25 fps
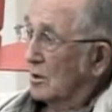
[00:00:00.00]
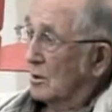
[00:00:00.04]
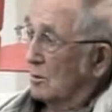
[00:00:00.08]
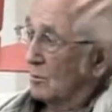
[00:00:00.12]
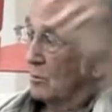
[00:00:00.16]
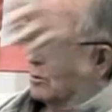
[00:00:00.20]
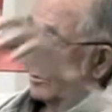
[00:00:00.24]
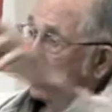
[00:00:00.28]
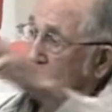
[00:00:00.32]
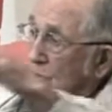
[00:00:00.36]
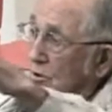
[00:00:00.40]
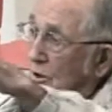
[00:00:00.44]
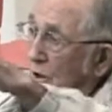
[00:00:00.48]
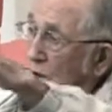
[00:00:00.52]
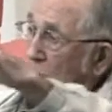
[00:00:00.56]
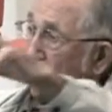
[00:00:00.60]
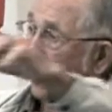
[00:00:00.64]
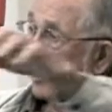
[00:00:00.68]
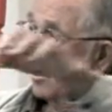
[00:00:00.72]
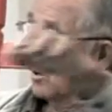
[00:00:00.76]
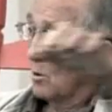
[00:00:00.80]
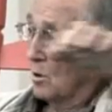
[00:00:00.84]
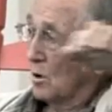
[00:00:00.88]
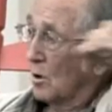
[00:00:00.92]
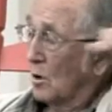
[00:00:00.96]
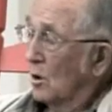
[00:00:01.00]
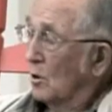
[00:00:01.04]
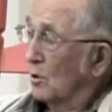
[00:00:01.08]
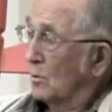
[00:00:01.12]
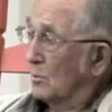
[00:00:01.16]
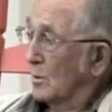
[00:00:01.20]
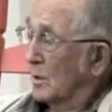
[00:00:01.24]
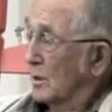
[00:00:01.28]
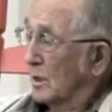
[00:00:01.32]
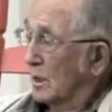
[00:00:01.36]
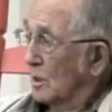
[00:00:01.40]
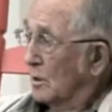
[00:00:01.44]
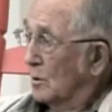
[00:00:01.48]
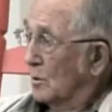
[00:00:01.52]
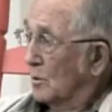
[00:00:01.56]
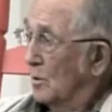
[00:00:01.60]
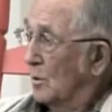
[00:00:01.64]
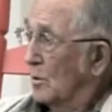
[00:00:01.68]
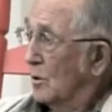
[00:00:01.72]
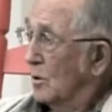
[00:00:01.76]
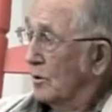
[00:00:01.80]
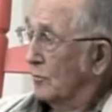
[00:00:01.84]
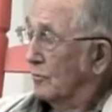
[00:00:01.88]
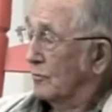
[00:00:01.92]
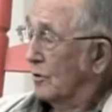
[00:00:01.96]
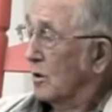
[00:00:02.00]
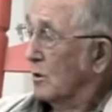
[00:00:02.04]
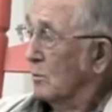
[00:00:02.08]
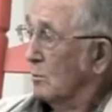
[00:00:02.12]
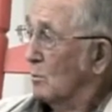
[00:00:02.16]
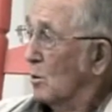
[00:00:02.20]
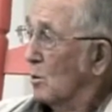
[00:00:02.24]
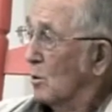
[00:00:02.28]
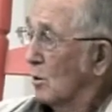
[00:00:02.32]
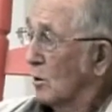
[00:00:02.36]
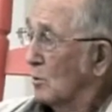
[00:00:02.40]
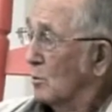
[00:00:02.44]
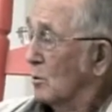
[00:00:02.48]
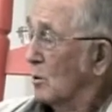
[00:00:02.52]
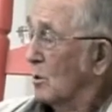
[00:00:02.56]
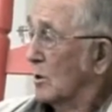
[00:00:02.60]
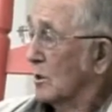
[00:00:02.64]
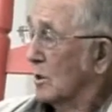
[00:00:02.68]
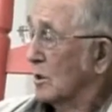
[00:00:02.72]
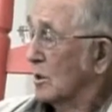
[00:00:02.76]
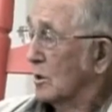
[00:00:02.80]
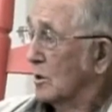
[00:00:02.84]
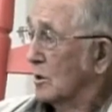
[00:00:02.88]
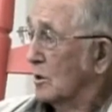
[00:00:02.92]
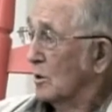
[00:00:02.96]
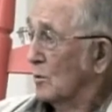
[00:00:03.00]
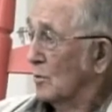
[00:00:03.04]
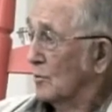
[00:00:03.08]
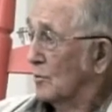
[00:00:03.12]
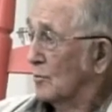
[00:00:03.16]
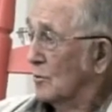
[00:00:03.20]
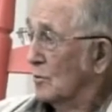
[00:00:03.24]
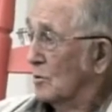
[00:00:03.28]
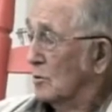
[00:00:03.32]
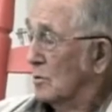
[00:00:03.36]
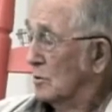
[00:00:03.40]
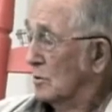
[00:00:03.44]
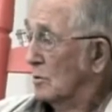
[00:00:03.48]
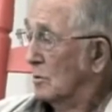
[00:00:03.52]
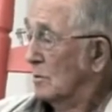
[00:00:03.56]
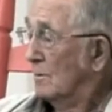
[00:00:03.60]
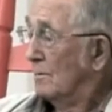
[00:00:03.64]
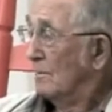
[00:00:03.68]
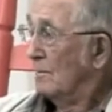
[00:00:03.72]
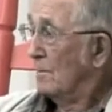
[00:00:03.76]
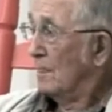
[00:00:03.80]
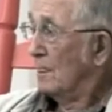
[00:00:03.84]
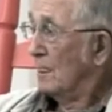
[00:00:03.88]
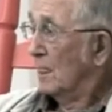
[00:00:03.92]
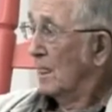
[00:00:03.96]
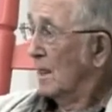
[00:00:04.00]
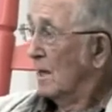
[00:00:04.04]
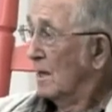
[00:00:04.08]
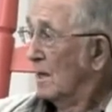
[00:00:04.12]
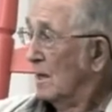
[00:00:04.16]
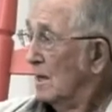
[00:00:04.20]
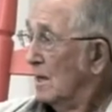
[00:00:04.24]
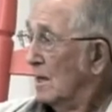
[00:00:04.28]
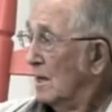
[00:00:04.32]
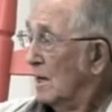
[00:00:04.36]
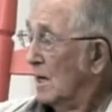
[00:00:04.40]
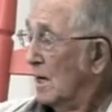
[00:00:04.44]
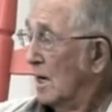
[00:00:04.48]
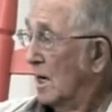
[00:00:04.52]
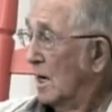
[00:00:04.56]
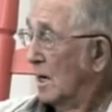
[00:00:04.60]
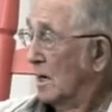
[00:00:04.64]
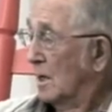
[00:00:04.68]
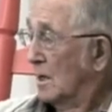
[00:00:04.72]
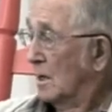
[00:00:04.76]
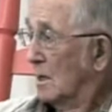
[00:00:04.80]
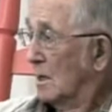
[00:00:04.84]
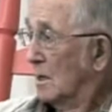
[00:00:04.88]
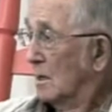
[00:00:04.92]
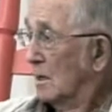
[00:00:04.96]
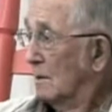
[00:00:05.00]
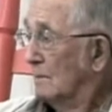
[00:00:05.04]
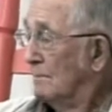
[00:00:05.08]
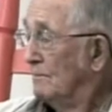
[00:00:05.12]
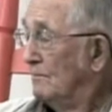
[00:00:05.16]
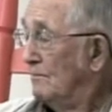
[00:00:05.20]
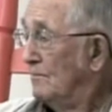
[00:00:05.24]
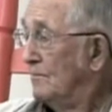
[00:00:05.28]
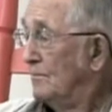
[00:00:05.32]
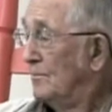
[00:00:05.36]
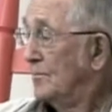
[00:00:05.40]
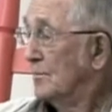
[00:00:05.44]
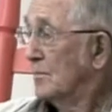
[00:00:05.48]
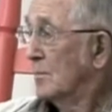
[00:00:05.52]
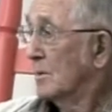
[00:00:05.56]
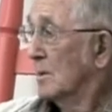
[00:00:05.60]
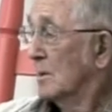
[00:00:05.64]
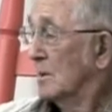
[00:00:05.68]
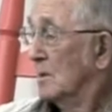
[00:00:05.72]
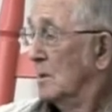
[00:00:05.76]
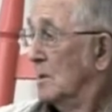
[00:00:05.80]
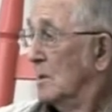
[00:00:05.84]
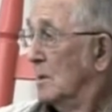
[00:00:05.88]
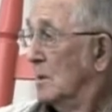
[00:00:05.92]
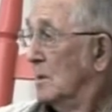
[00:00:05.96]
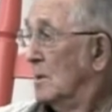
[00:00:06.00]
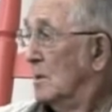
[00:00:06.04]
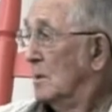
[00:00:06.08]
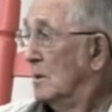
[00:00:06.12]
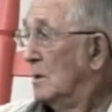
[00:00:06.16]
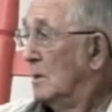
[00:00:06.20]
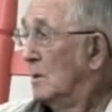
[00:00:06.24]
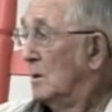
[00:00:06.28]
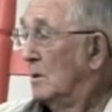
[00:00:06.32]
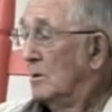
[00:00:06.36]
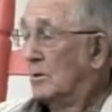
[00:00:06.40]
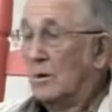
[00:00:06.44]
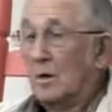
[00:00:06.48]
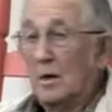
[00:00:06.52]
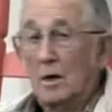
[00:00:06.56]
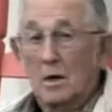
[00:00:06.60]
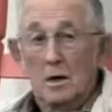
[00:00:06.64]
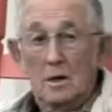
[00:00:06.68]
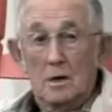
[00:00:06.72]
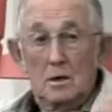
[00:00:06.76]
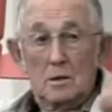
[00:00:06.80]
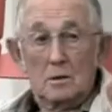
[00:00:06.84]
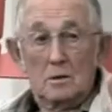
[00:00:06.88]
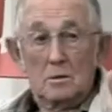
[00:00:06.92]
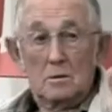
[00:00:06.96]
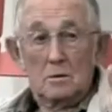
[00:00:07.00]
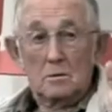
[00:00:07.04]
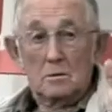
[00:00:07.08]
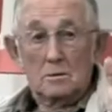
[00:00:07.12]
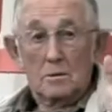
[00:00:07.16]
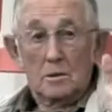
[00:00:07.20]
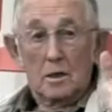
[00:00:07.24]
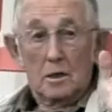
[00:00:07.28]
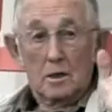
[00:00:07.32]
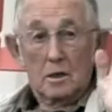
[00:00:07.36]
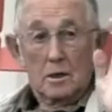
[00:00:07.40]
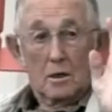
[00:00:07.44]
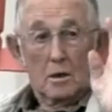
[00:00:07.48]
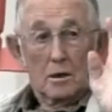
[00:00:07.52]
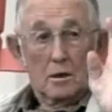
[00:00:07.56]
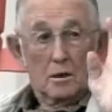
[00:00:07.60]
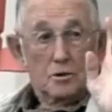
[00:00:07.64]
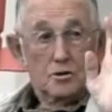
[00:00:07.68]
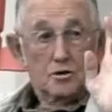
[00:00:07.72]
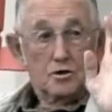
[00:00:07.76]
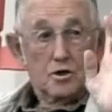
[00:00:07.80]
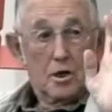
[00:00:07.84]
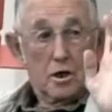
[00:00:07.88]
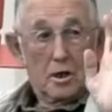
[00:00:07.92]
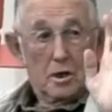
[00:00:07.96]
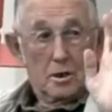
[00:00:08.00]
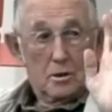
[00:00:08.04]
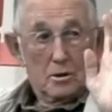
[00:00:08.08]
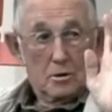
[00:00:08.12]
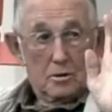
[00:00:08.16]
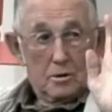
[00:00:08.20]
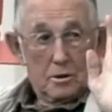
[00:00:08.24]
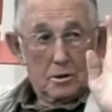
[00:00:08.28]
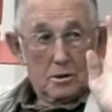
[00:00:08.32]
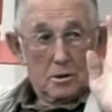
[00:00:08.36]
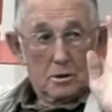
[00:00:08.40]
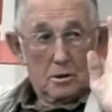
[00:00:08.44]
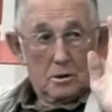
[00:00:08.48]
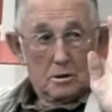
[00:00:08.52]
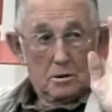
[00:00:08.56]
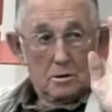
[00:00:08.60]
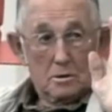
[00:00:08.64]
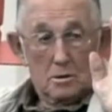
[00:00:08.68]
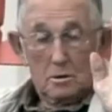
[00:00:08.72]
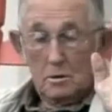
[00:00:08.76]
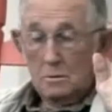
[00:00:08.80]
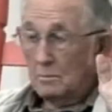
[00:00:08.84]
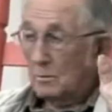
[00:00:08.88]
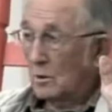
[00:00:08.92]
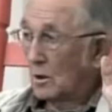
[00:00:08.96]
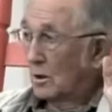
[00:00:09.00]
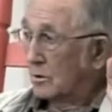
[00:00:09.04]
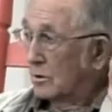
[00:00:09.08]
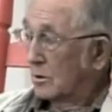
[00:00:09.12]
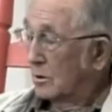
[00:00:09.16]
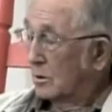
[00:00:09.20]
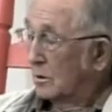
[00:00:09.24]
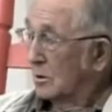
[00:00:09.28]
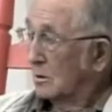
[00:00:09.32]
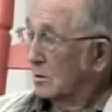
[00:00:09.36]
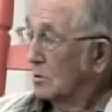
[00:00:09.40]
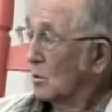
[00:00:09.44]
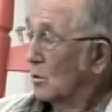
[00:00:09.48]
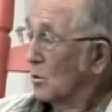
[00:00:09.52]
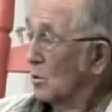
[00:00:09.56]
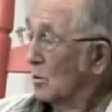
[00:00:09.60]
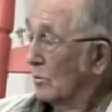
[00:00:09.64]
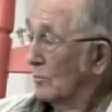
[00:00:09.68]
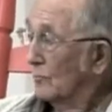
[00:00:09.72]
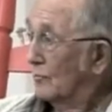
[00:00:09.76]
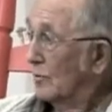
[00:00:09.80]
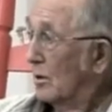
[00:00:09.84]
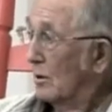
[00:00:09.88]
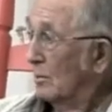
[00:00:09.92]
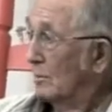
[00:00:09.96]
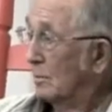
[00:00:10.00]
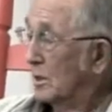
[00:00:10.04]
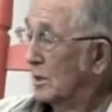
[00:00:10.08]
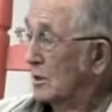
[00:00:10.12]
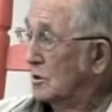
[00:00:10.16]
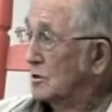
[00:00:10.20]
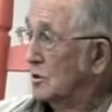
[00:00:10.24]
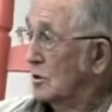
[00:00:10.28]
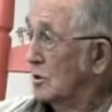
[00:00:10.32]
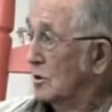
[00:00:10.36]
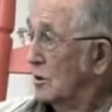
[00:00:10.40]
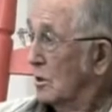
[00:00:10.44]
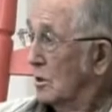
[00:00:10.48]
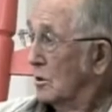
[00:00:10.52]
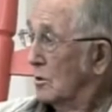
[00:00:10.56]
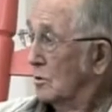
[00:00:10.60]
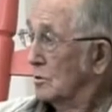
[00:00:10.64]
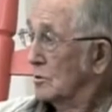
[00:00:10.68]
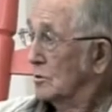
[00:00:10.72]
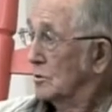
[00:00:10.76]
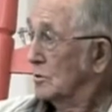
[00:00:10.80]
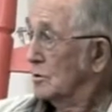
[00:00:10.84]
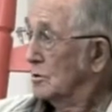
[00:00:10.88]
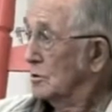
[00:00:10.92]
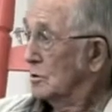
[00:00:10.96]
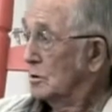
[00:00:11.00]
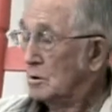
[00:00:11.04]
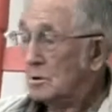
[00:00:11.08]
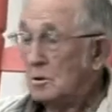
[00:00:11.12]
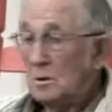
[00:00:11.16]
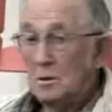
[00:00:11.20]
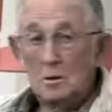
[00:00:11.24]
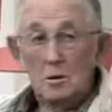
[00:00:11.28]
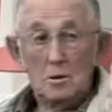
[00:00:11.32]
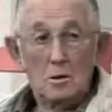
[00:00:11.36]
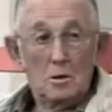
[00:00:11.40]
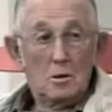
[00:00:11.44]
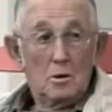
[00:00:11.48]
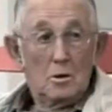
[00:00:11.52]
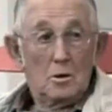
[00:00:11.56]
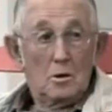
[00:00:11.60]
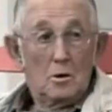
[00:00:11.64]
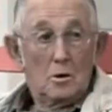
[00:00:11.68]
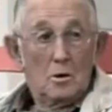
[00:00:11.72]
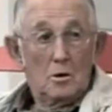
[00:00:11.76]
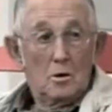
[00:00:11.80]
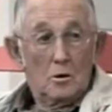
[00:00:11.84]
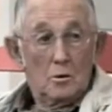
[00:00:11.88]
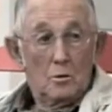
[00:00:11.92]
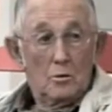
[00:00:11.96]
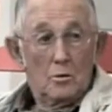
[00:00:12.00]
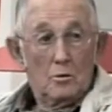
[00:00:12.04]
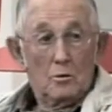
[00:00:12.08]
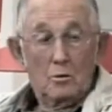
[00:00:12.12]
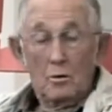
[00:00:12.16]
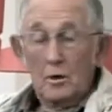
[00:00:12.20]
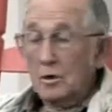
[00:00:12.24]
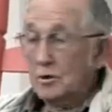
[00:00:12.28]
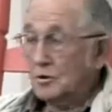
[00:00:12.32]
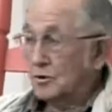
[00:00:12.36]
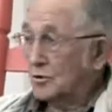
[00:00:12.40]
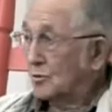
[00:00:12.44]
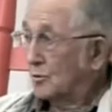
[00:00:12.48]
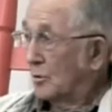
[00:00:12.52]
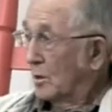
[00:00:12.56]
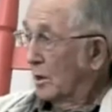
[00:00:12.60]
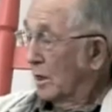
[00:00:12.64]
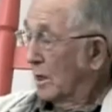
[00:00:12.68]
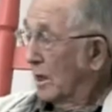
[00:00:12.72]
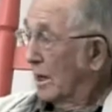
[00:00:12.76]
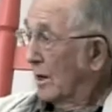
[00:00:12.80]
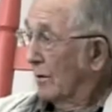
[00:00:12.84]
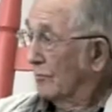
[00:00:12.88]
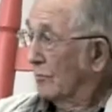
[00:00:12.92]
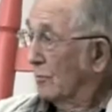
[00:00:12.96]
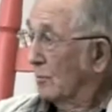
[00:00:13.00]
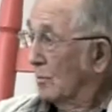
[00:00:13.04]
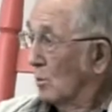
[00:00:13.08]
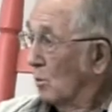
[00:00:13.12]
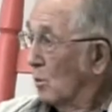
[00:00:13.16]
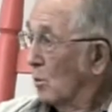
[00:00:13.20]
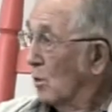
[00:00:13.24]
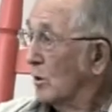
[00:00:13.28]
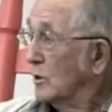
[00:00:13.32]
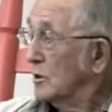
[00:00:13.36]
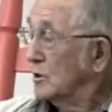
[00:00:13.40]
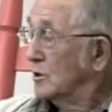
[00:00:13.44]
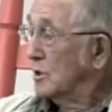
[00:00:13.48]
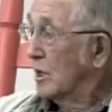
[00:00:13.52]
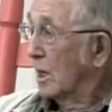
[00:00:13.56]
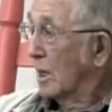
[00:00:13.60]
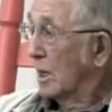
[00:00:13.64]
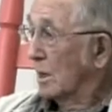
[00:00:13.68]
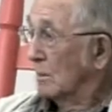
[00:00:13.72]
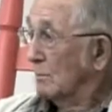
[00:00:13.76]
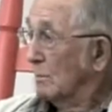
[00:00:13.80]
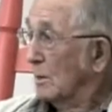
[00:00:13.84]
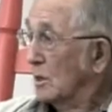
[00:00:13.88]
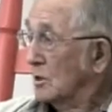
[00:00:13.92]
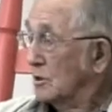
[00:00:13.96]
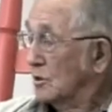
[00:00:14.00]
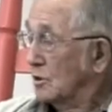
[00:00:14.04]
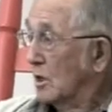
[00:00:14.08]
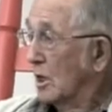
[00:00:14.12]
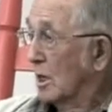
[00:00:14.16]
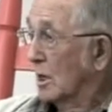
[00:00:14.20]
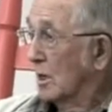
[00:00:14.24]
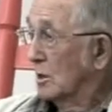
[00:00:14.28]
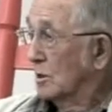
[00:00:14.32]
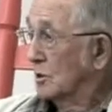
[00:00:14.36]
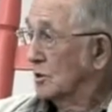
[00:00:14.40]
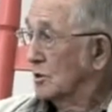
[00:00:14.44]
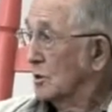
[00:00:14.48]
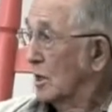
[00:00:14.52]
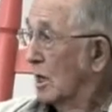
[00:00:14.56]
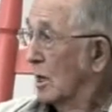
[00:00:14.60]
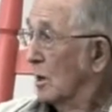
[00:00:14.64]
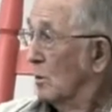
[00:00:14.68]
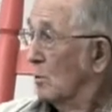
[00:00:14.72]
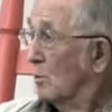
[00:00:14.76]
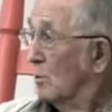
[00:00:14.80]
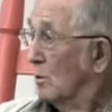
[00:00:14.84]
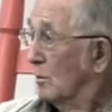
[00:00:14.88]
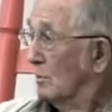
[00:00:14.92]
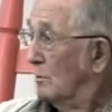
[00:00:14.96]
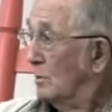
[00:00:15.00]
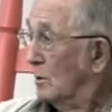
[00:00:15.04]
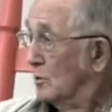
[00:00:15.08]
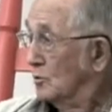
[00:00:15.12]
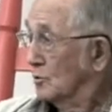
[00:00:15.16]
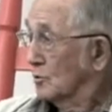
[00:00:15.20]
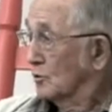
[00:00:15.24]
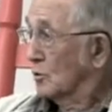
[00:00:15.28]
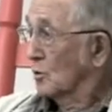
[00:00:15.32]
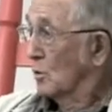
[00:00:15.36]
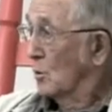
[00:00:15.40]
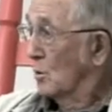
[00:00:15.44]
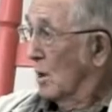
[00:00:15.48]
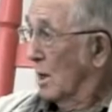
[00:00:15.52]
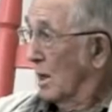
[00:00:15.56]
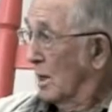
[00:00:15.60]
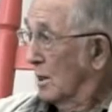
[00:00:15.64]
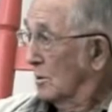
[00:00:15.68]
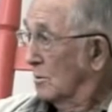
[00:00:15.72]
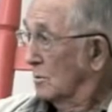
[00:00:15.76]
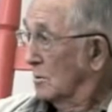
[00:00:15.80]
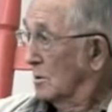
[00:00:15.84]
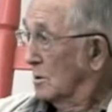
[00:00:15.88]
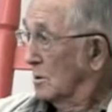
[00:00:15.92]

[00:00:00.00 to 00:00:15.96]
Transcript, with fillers: where there's an opening in the reef, deep water, where they could go through. And uh, uh, they got a channel dug by the Corps of Army Engineers, right straight up from the the channel, main channel is now, where boats go out.